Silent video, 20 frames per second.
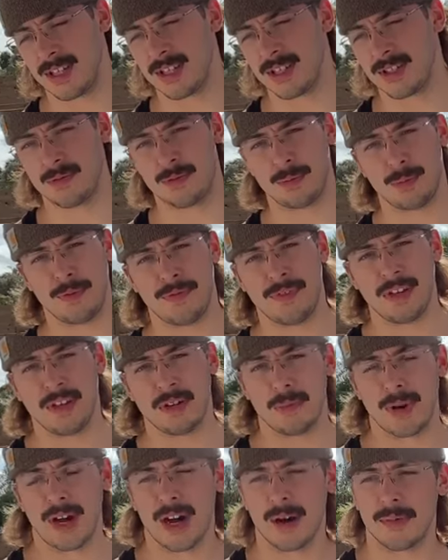us. We'll be
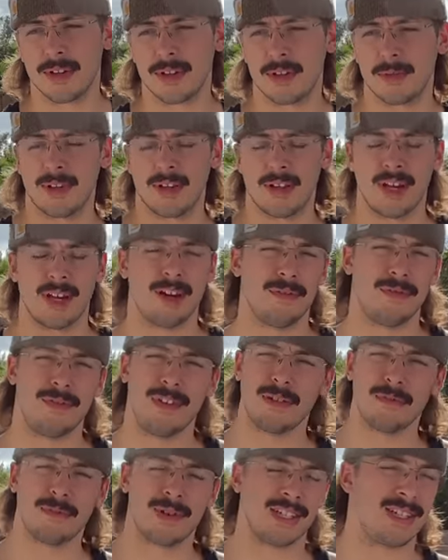feeding Bob a little bit later,
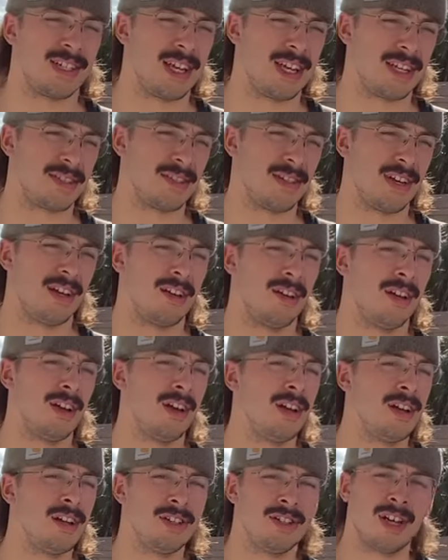feeding my snakes later,
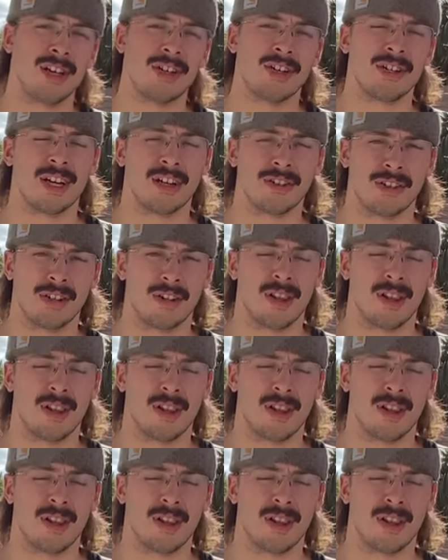changing out their